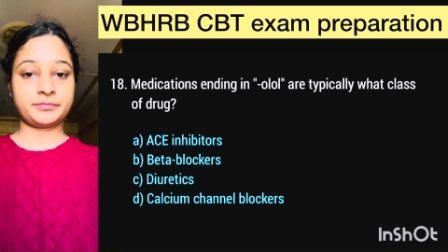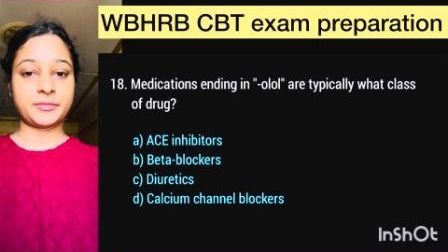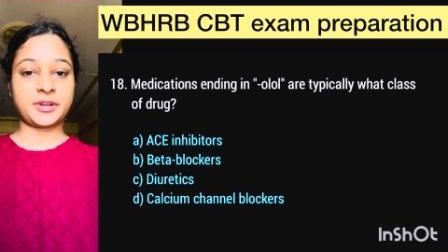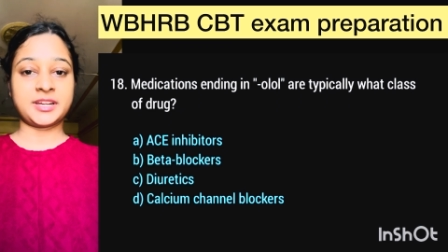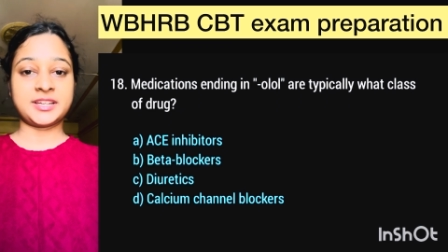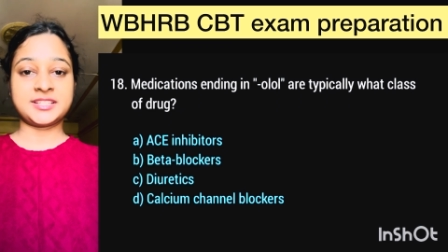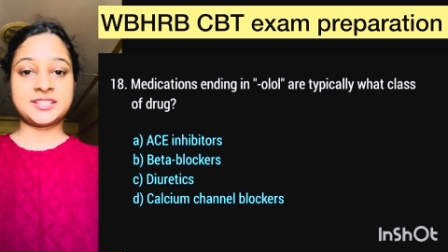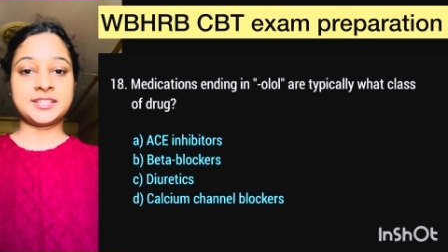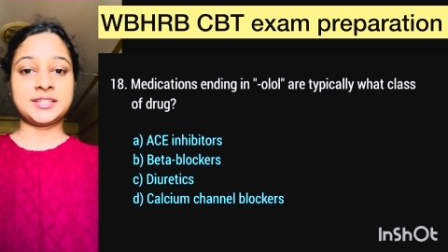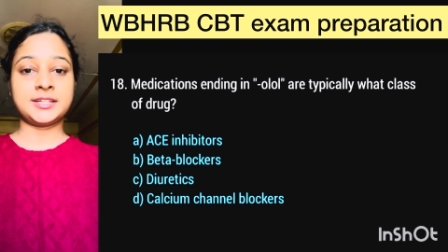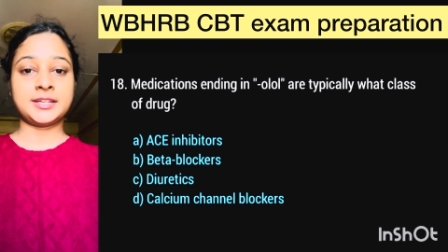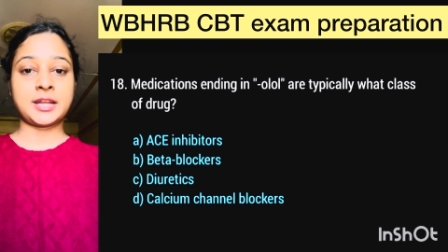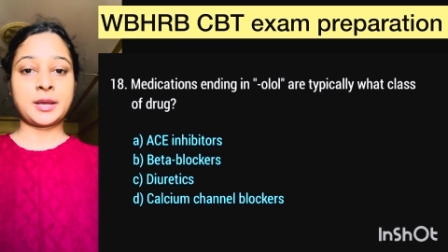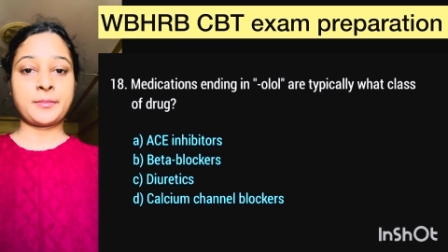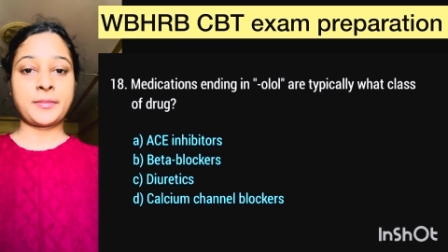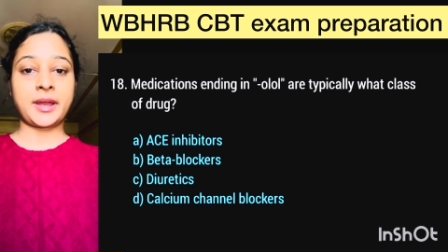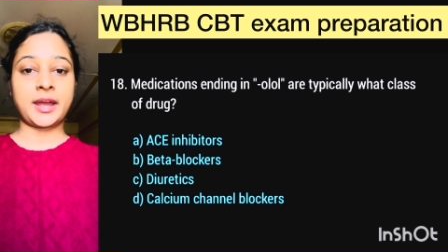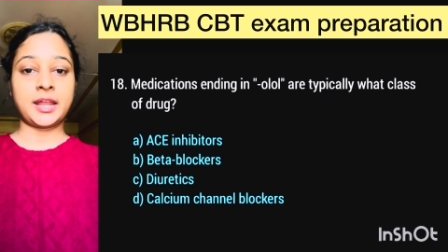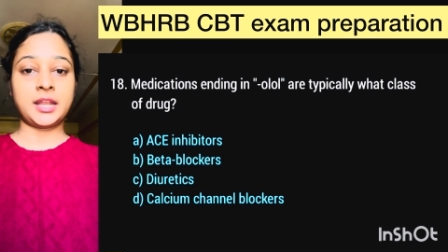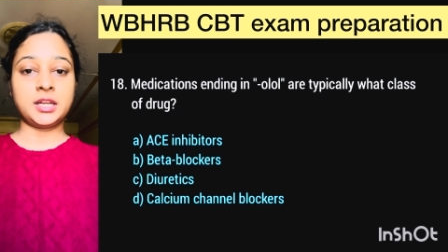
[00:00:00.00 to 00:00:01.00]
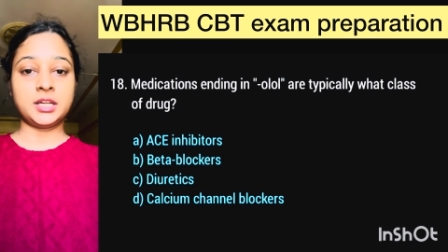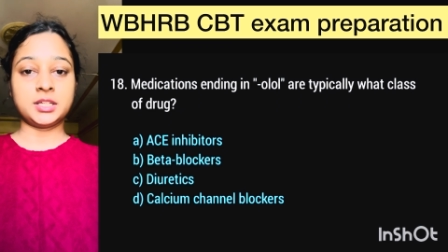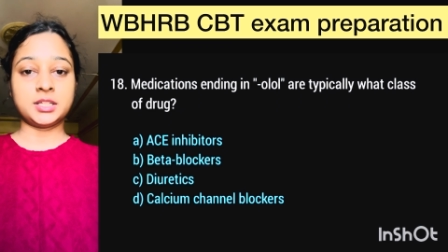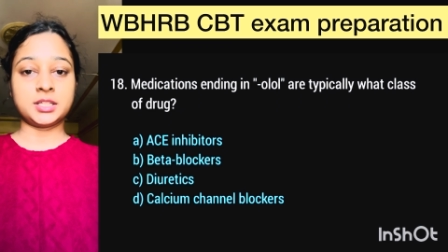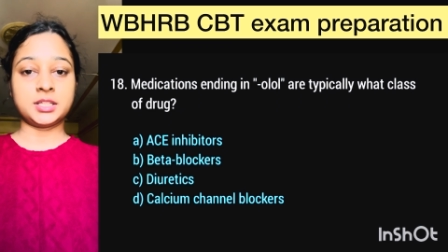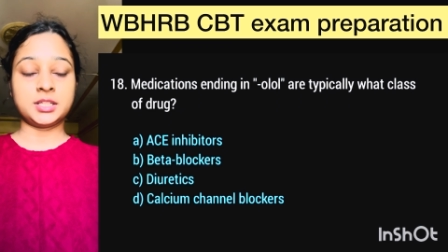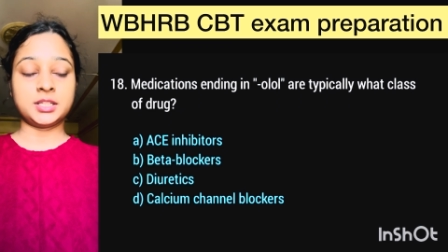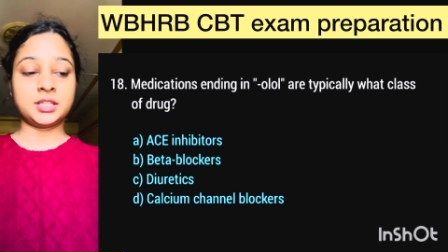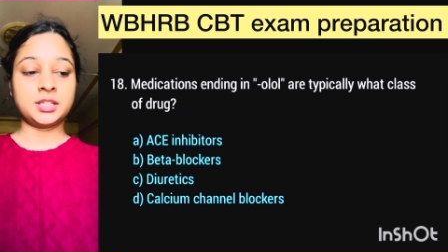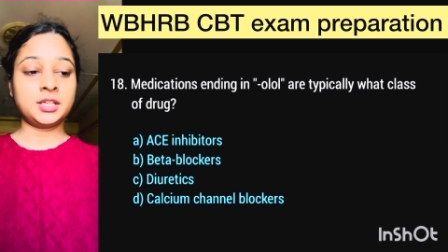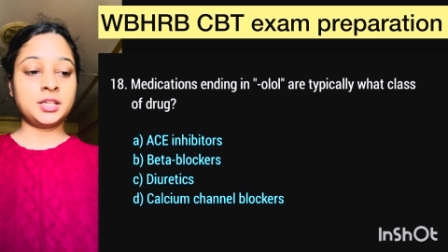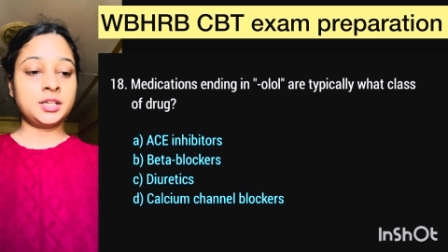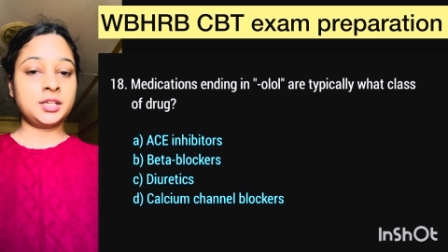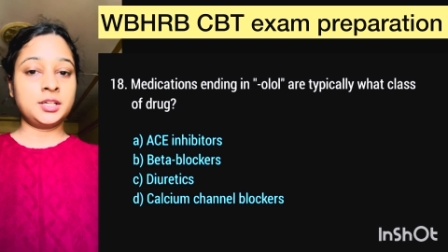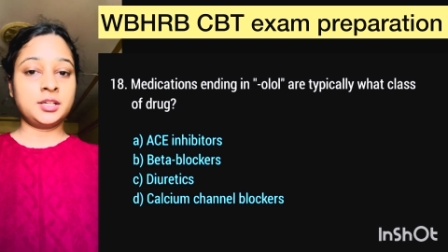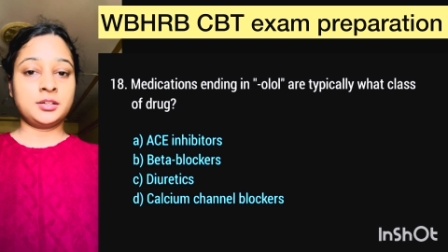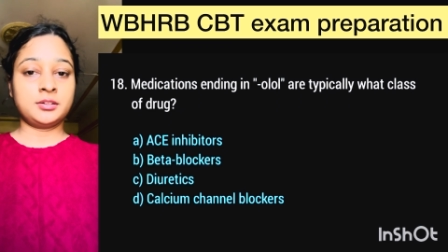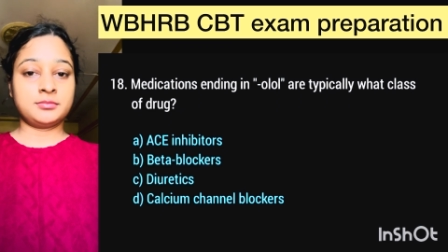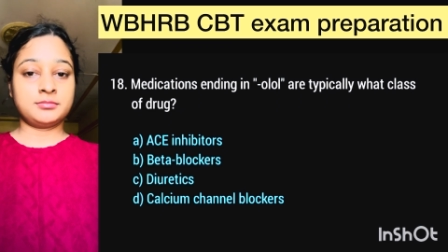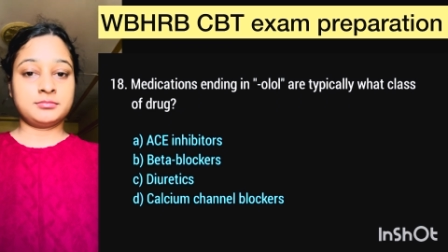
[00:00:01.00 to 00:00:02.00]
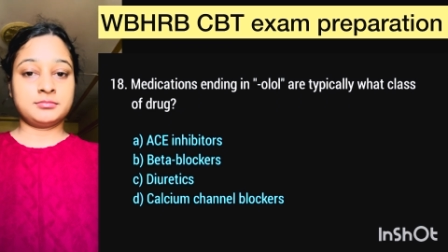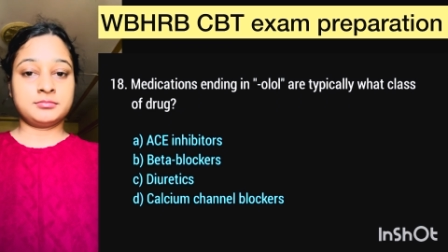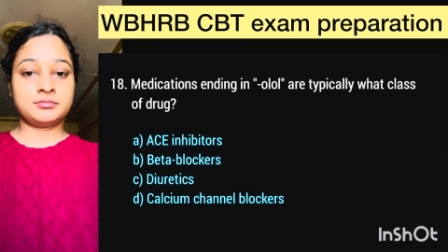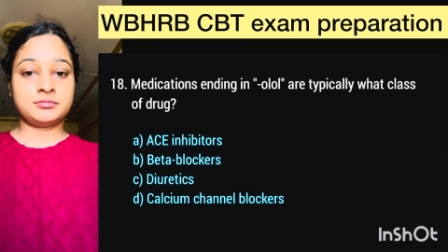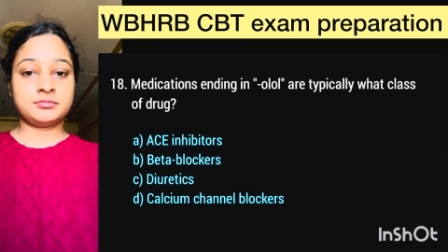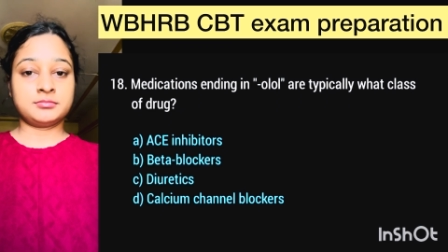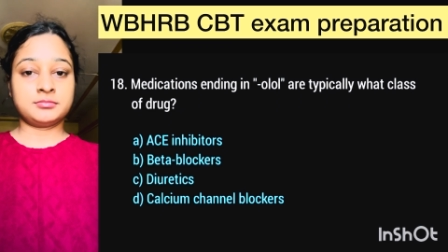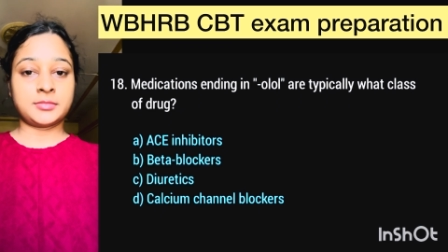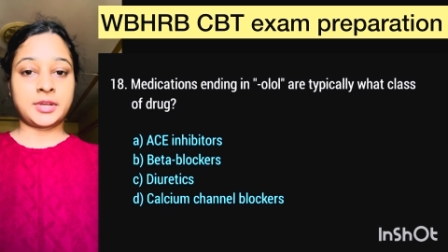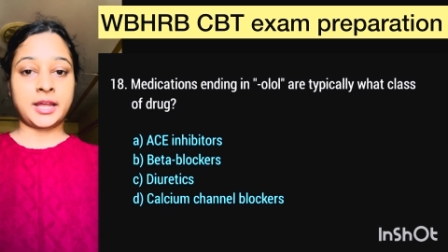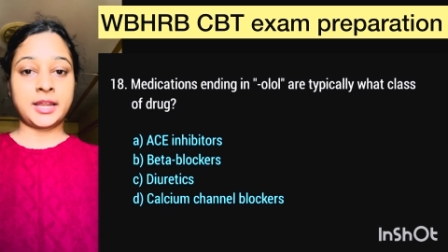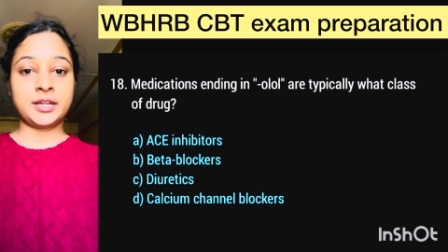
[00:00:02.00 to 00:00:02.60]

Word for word: Medicine name aldol, um,